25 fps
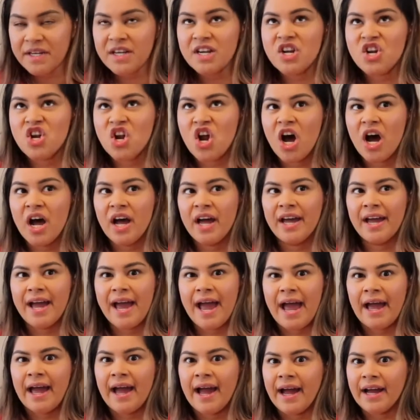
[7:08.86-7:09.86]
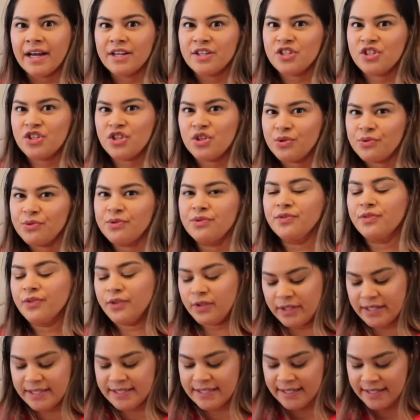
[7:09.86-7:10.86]
not as useful
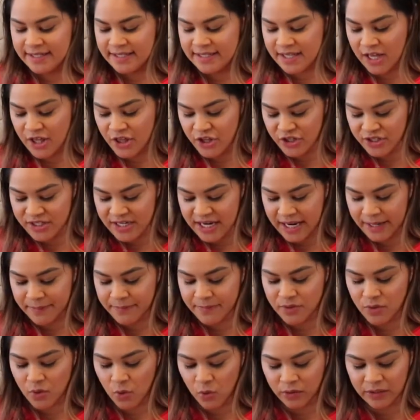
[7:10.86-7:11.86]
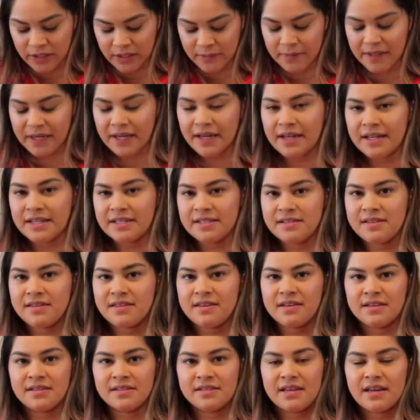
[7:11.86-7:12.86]
as it is other times, only because
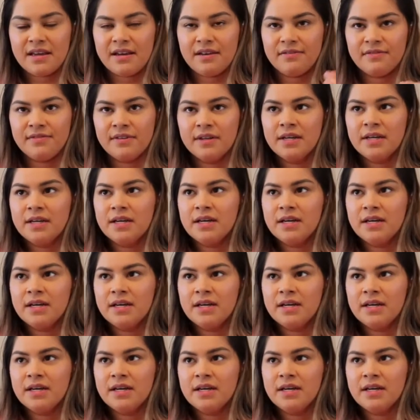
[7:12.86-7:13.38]
things have